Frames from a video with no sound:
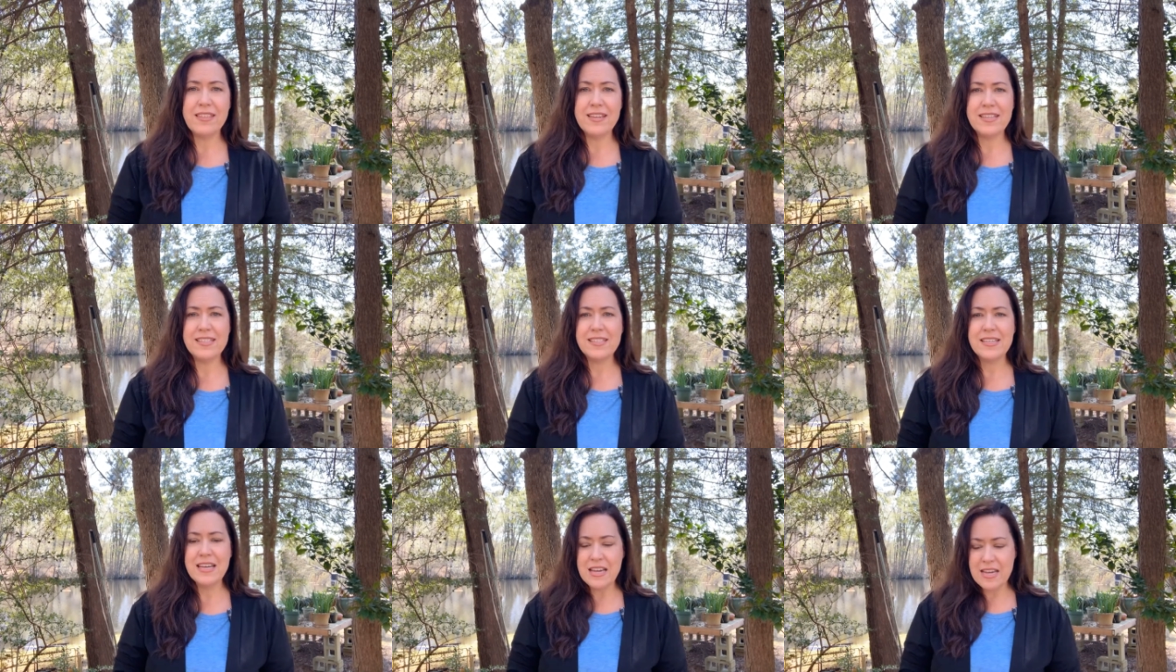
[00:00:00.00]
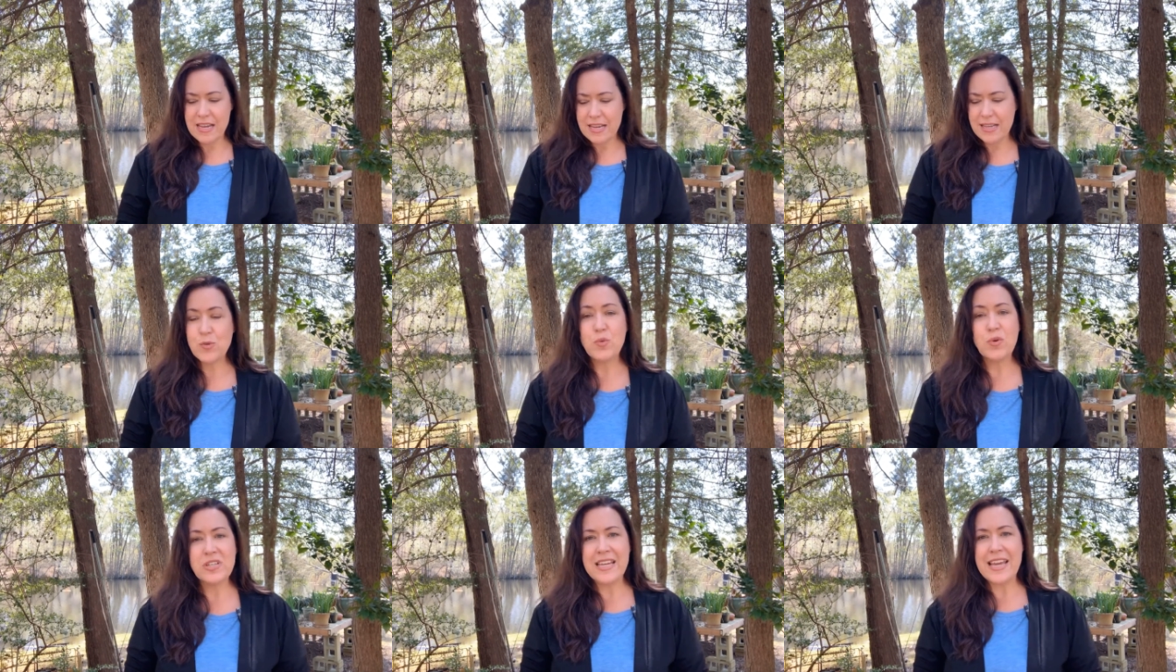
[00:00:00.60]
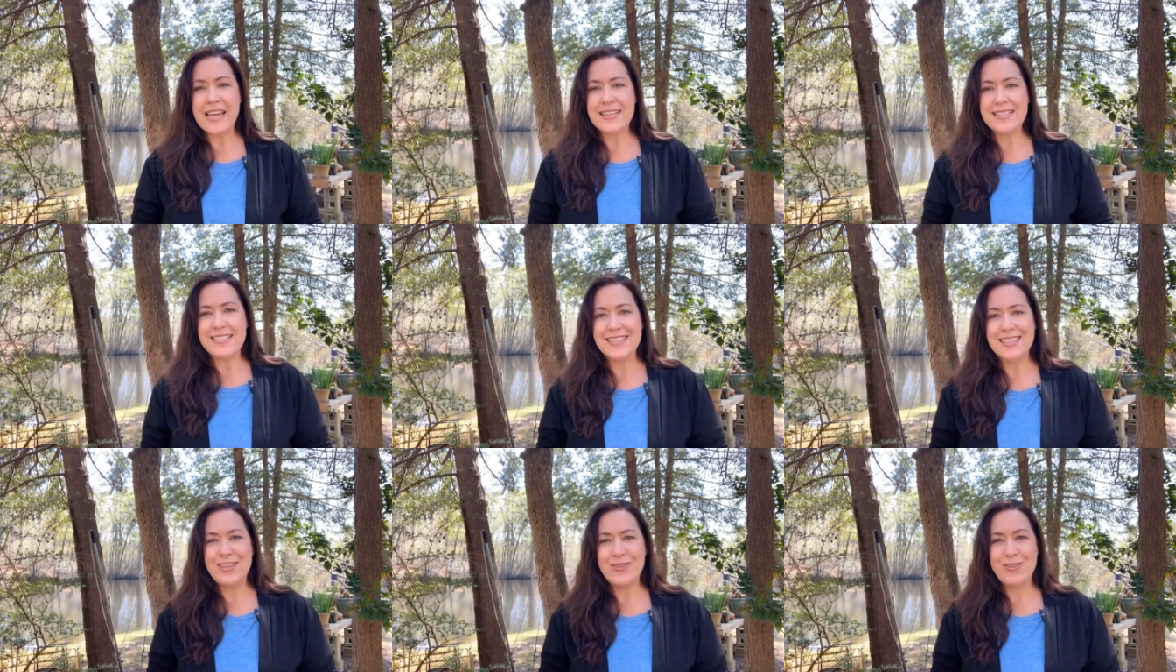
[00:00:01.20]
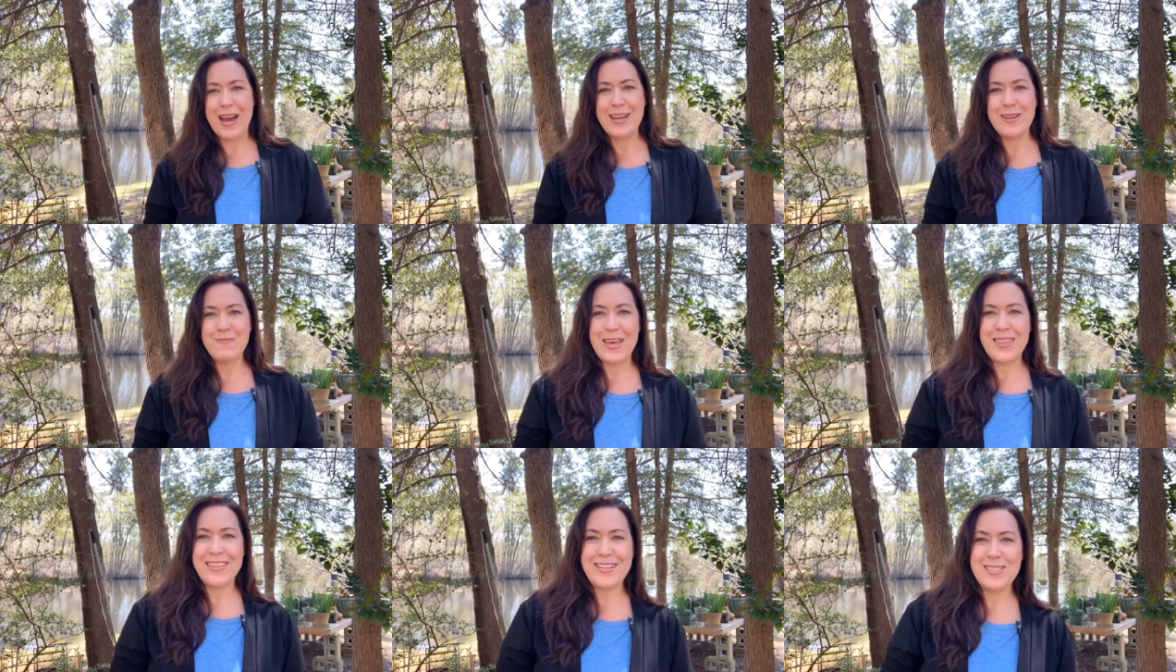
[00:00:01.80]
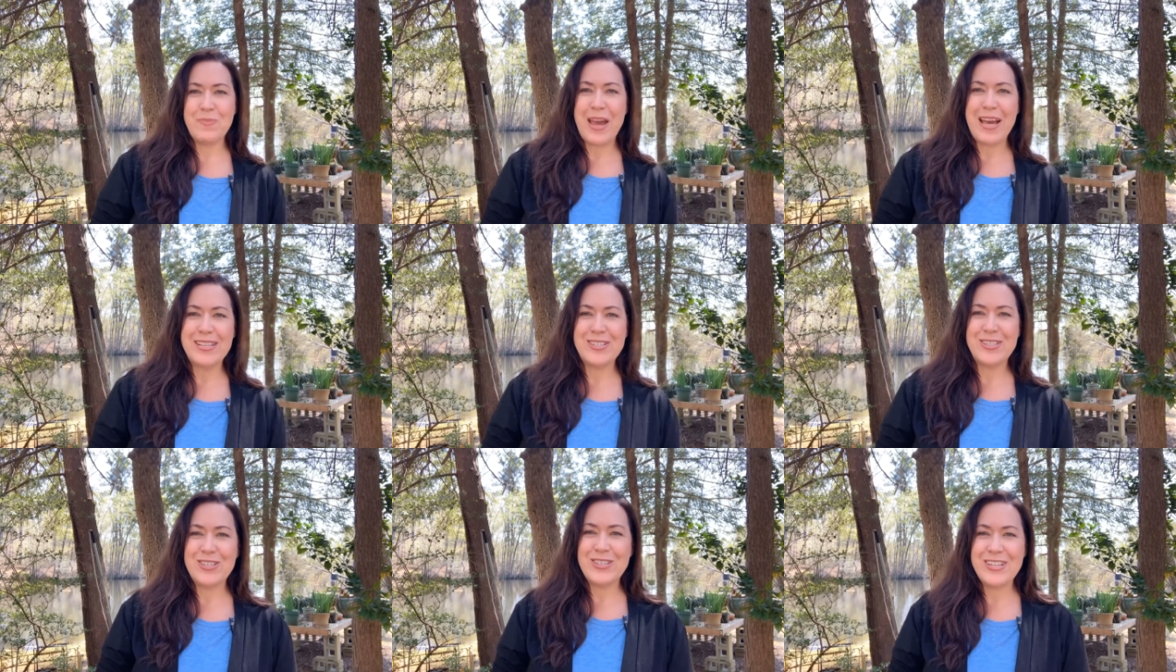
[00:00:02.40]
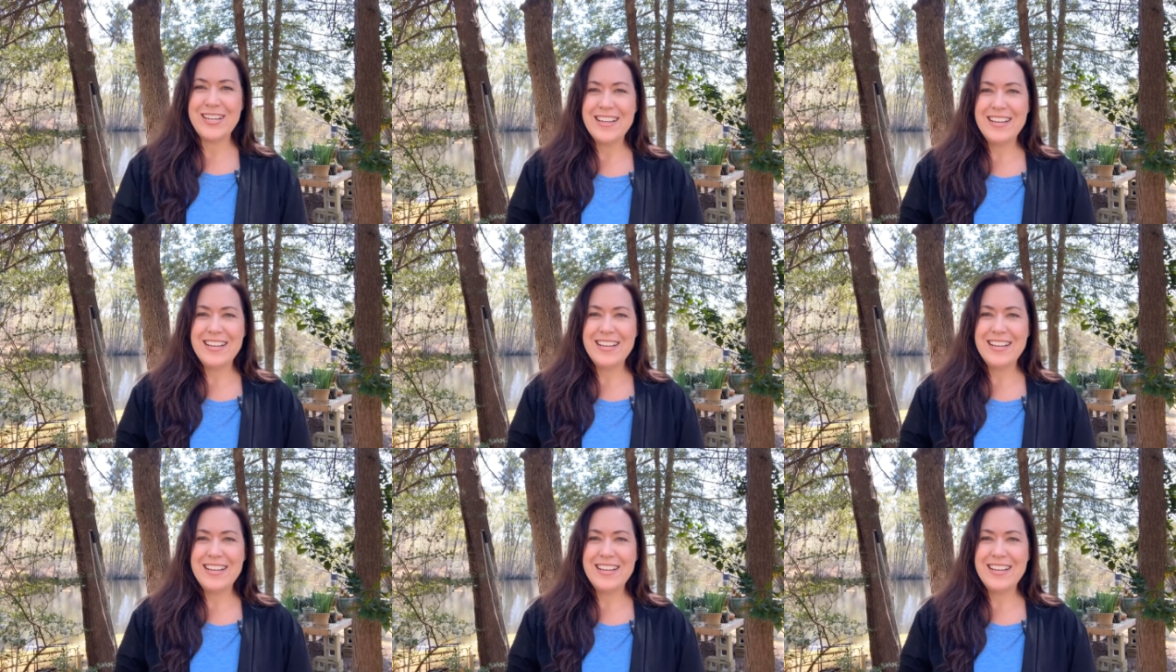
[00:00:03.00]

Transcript: And as an ordained United Methodist pastor,